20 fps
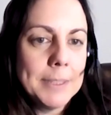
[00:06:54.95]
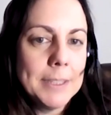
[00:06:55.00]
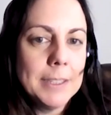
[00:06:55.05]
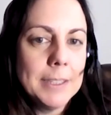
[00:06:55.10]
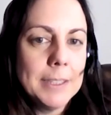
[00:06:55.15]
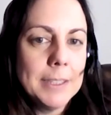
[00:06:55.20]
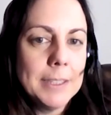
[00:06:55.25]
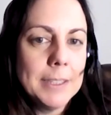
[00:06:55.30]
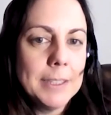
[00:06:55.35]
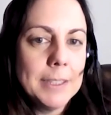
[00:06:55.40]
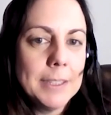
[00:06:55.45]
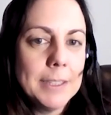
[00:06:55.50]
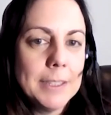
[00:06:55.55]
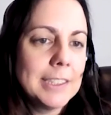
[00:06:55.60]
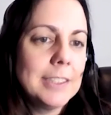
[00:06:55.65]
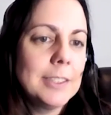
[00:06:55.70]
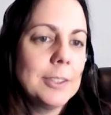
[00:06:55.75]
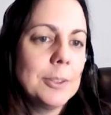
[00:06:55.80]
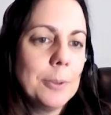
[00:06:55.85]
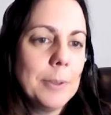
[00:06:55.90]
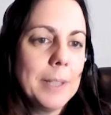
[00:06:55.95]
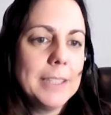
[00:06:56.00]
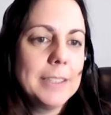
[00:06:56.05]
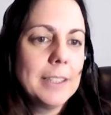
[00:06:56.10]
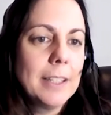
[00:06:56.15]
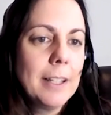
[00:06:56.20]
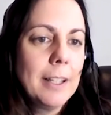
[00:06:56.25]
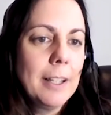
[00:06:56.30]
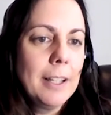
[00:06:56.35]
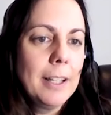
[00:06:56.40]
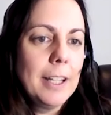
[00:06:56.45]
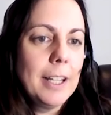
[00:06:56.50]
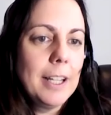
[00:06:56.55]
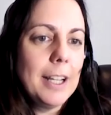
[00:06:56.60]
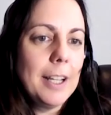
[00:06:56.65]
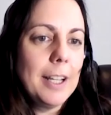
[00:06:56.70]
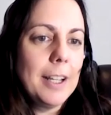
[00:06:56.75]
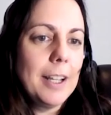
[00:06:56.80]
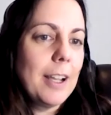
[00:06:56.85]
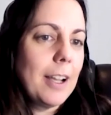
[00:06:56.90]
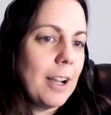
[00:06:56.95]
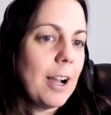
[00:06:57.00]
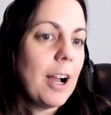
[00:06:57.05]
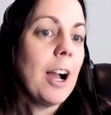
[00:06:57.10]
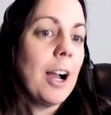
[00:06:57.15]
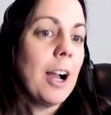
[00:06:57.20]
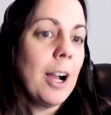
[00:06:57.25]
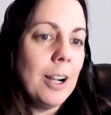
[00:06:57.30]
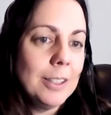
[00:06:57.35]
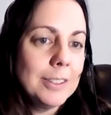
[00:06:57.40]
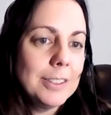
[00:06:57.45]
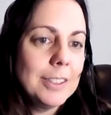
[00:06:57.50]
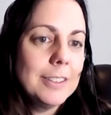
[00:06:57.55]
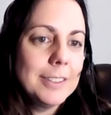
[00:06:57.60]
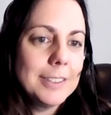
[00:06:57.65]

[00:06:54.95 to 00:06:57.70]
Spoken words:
and change is always hard.